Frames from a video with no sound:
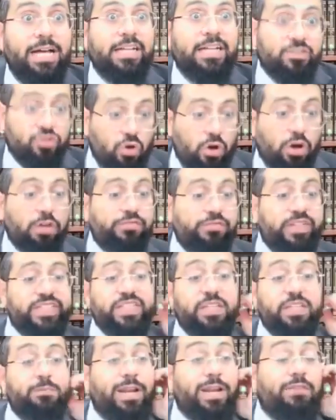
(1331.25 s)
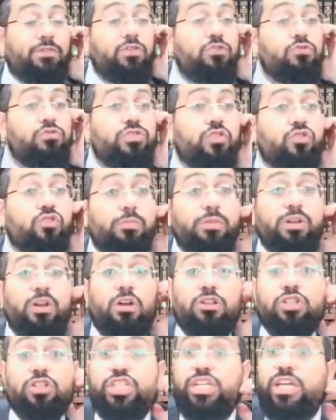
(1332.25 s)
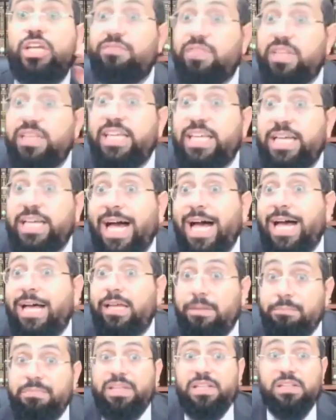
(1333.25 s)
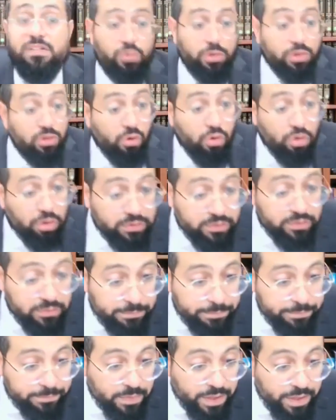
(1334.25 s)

So obviously, whenever you use the terminology of negicha, it means with the horns.